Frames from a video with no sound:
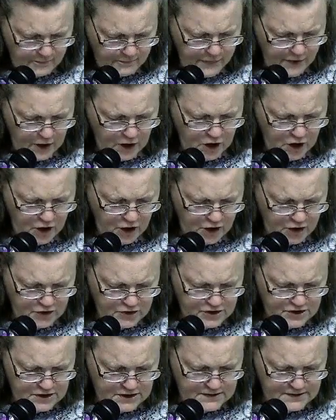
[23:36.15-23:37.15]
But
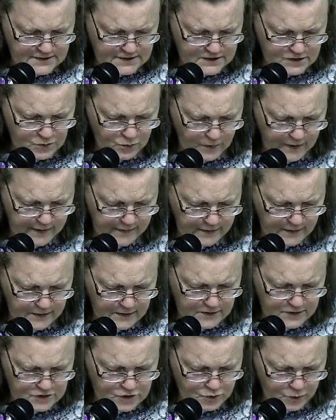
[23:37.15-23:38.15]
cursed is the
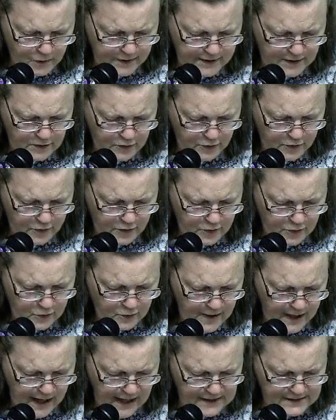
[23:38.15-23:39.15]
swindler who
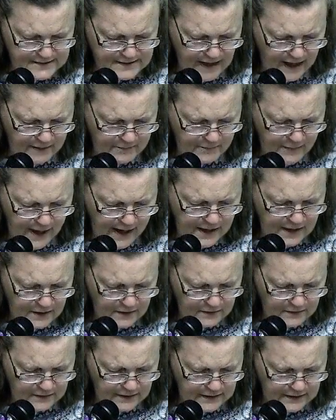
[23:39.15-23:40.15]
has a
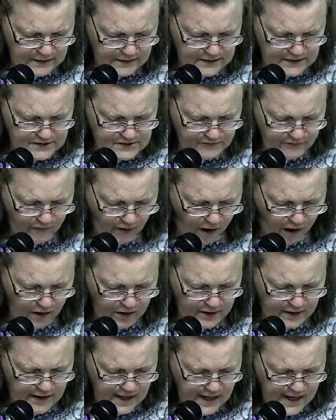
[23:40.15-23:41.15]
male in his flock,
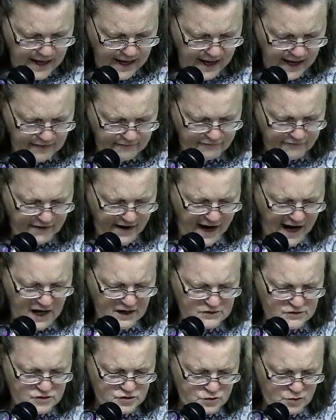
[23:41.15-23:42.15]
and
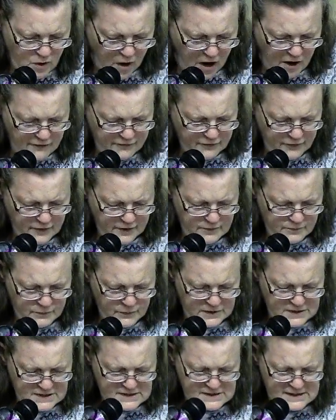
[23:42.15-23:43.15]
vows to offer it,
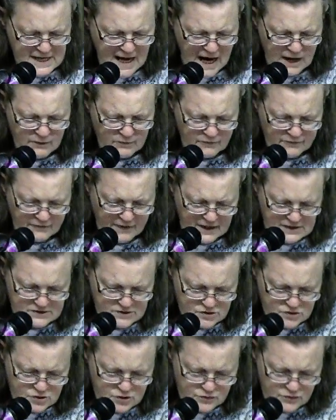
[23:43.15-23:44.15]
but
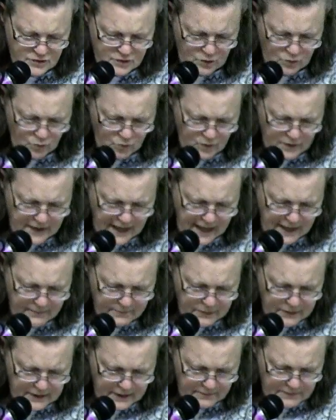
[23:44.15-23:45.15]
sacrifices to the Lord a
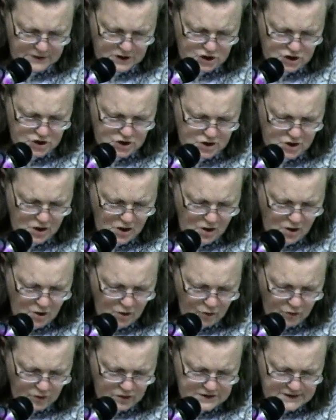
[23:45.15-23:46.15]
blemished
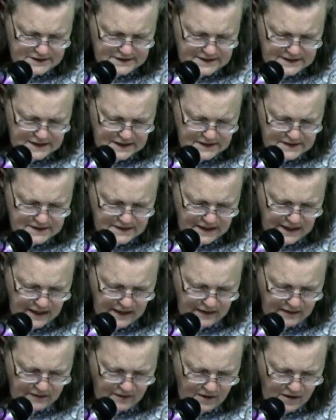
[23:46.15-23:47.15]
or diseased
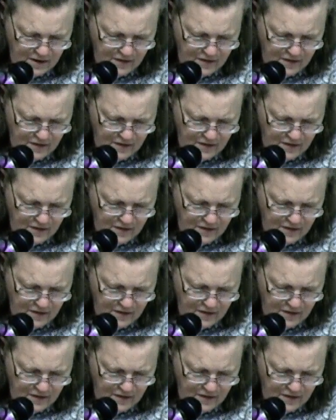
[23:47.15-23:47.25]
thing.